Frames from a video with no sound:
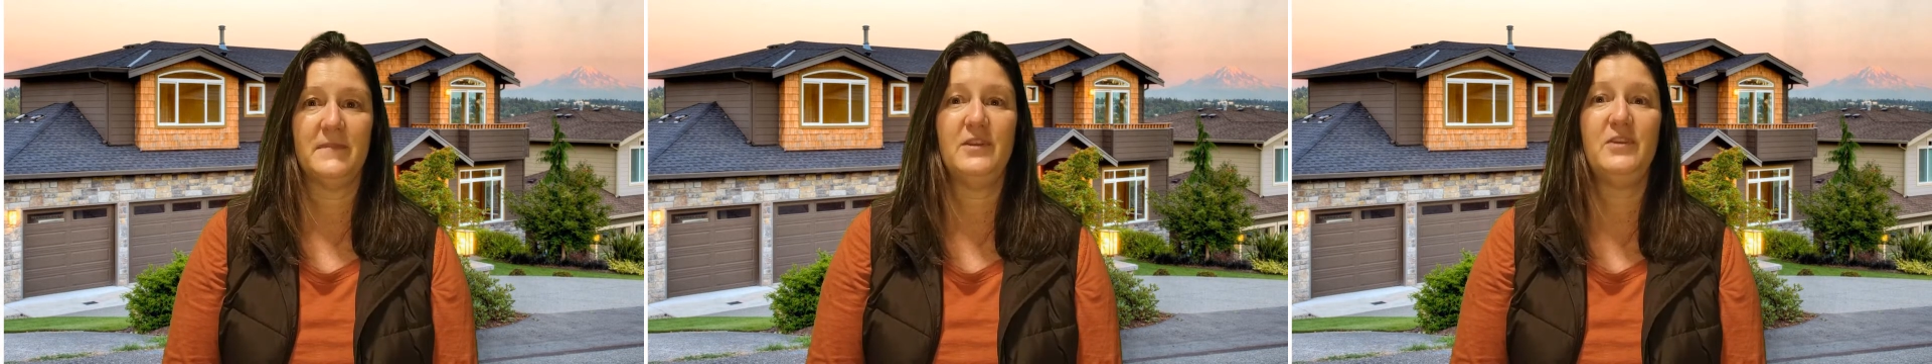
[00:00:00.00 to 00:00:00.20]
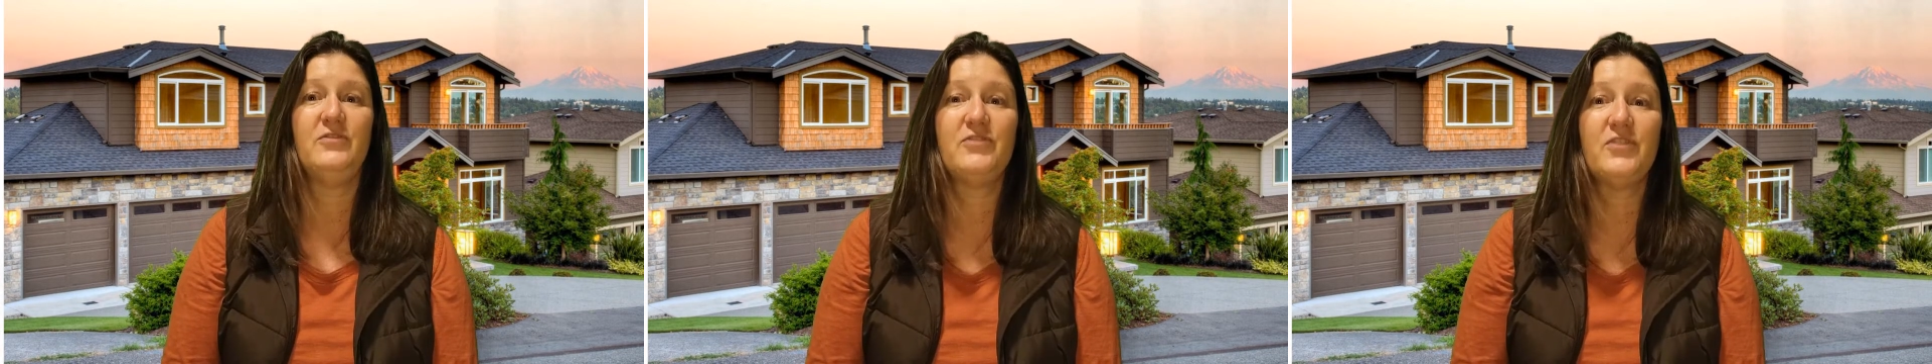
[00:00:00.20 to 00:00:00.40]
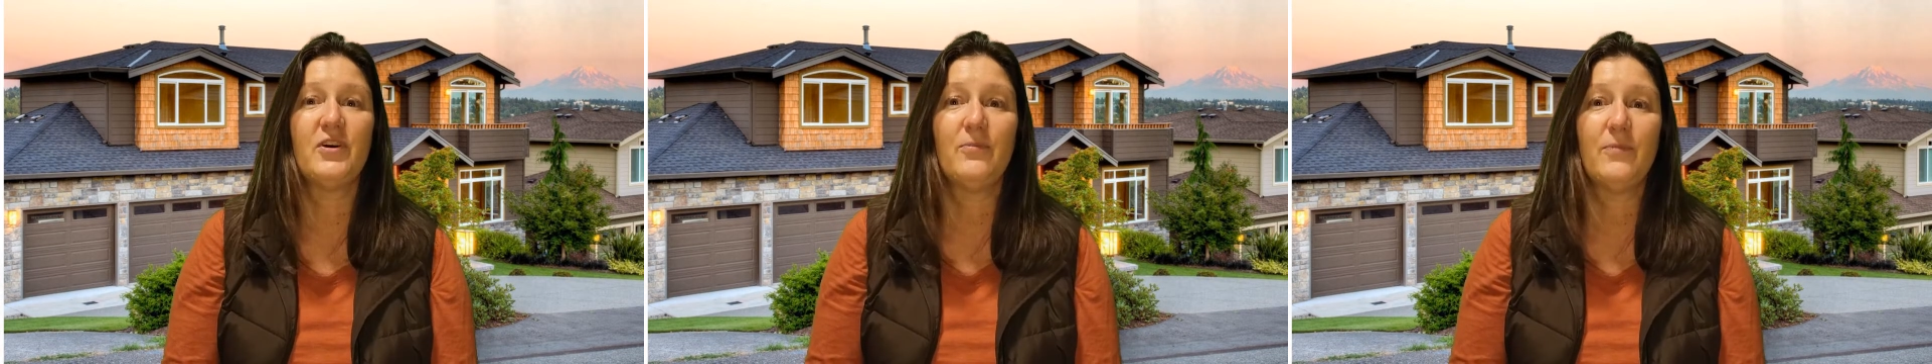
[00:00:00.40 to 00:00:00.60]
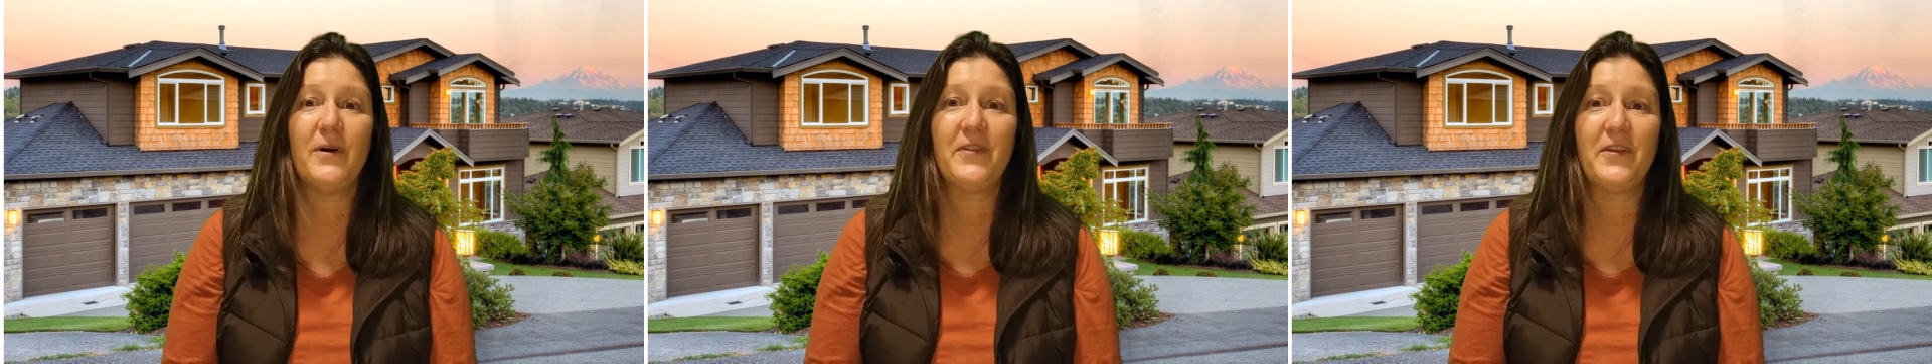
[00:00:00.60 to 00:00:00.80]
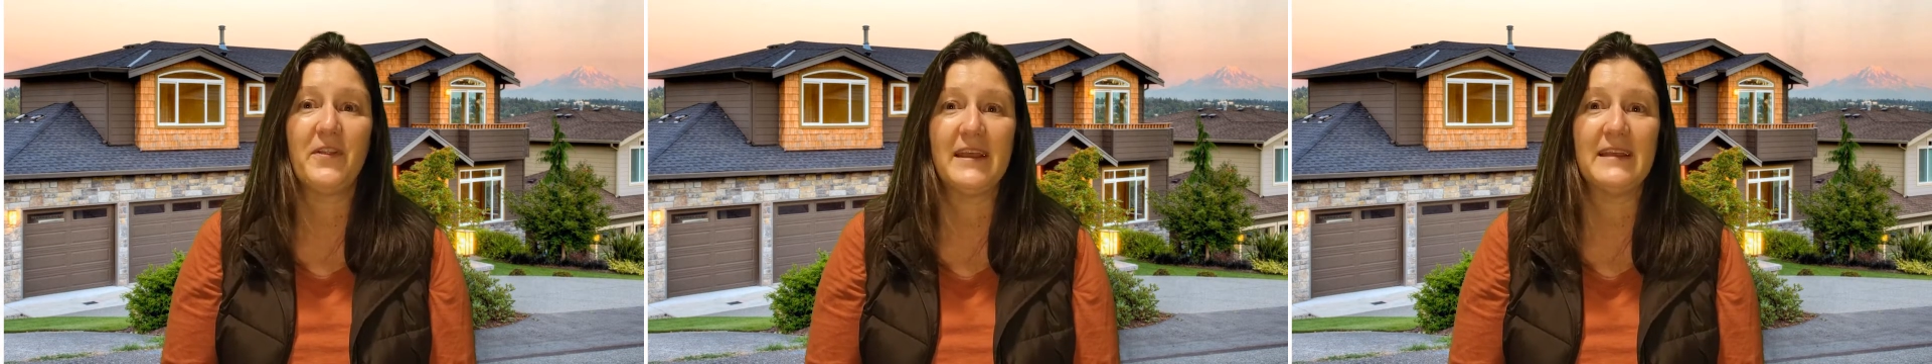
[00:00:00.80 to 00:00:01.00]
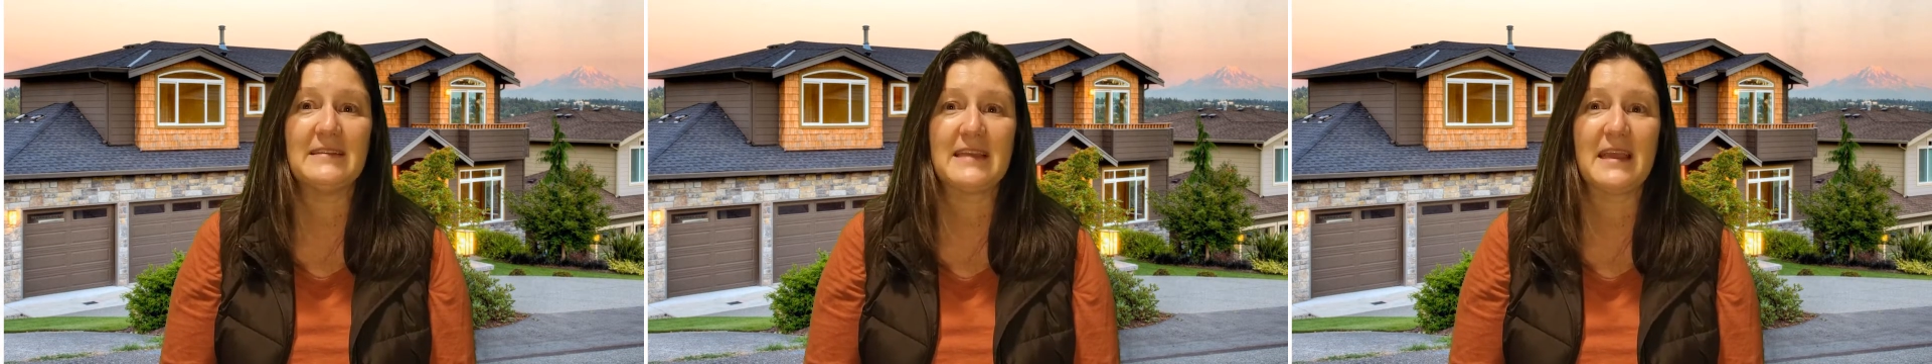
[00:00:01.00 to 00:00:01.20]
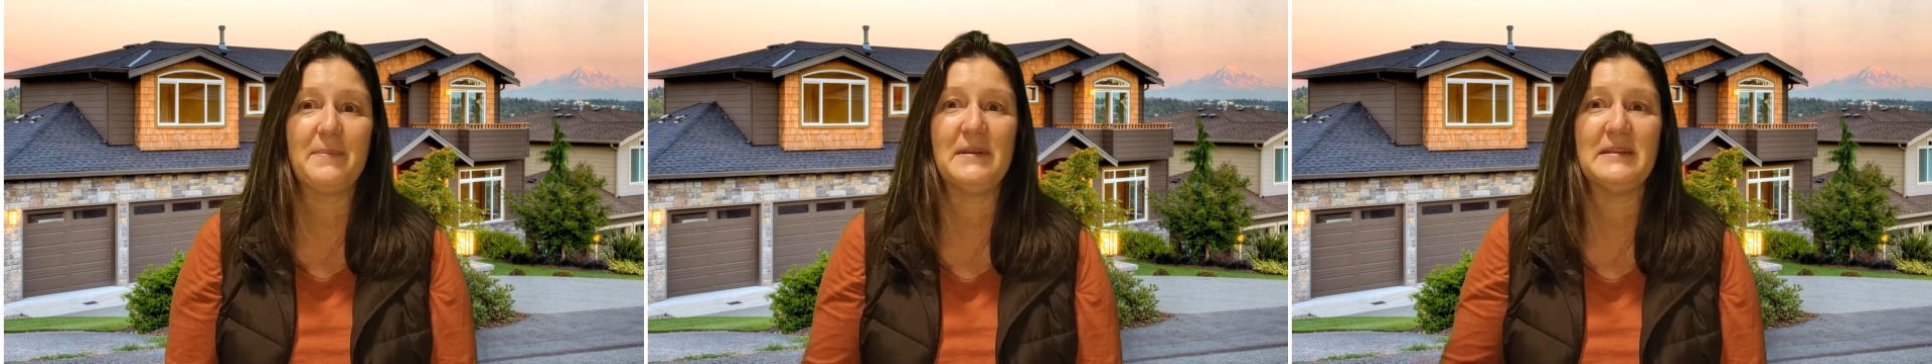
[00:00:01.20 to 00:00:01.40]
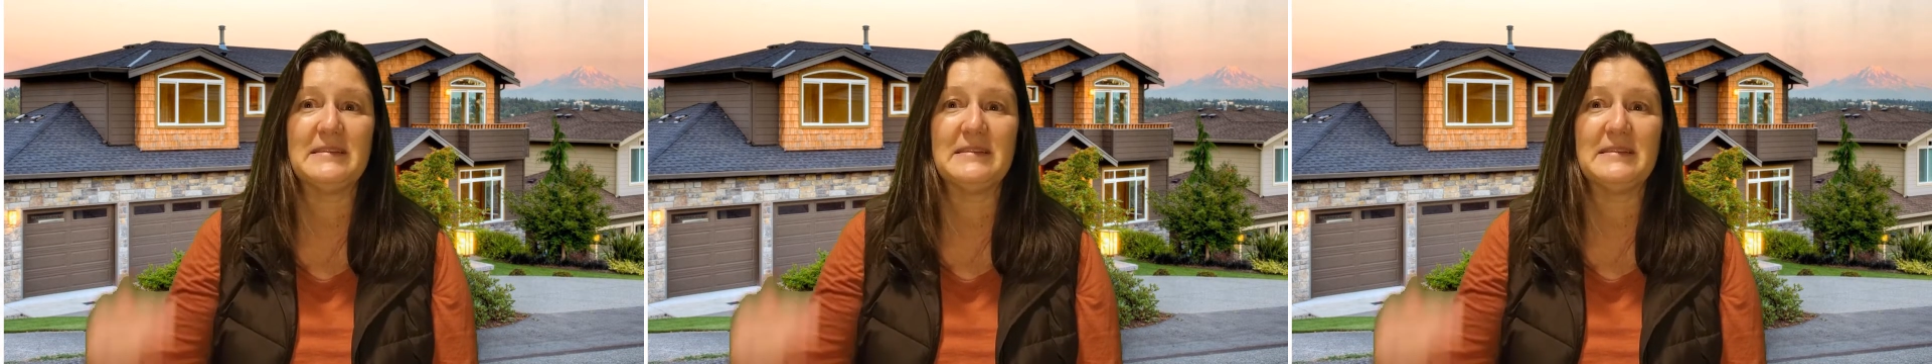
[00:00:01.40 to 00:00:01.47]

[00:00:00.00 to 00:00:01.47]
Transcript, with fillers: You don't want the landscaping